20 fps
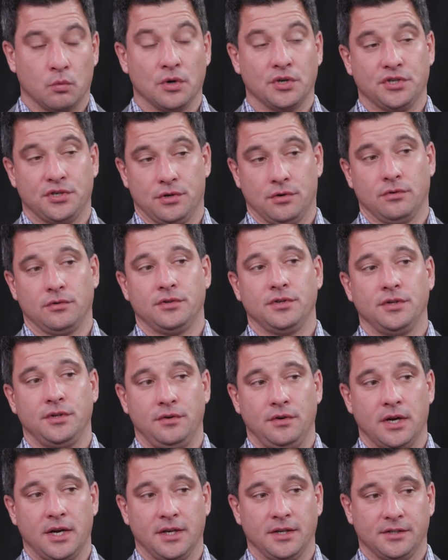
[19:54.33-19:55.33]
returned to the
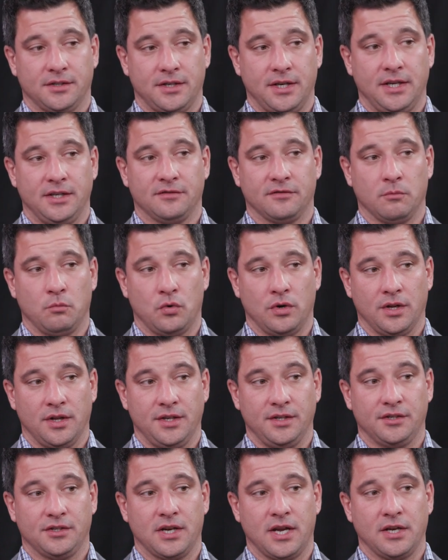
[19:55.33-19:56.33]
United States from one of
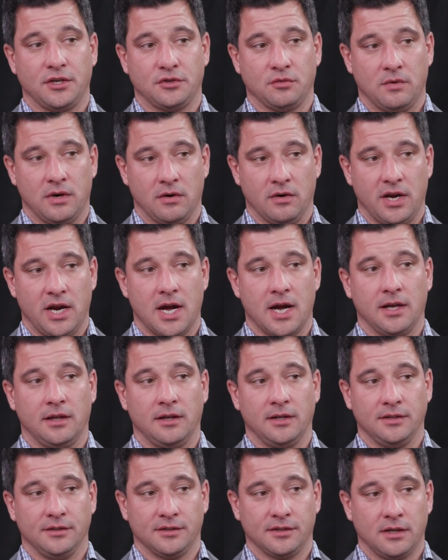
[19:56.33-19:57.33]
these sanctuary
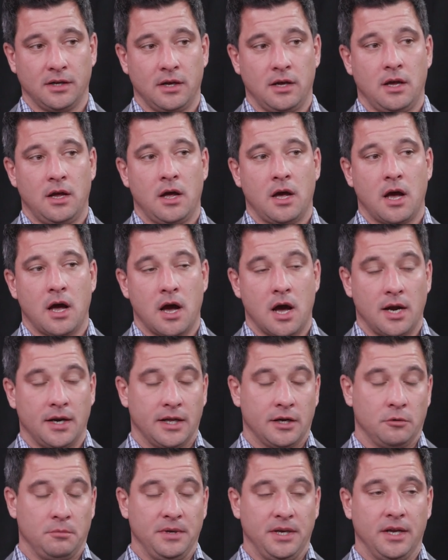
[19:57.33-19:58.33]
islands. Uh, and
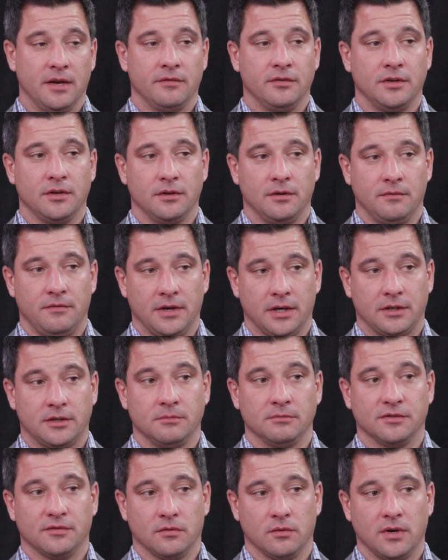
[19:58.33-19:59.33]
that'll be given to the
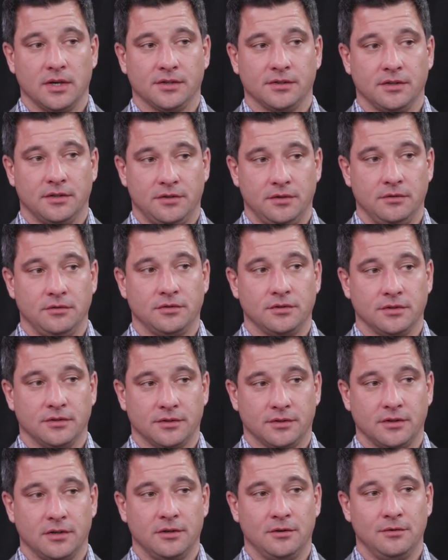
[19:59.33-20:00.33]
victims for restitution.
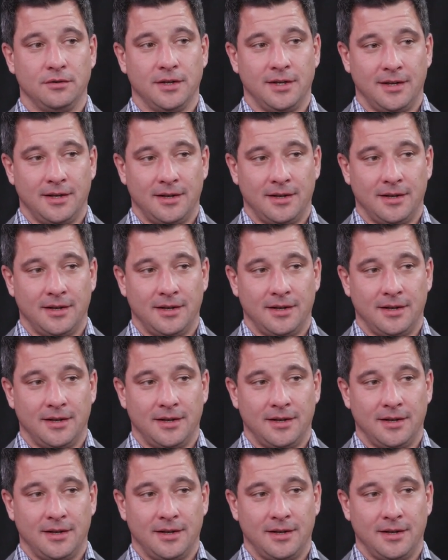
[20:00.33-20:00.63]
So,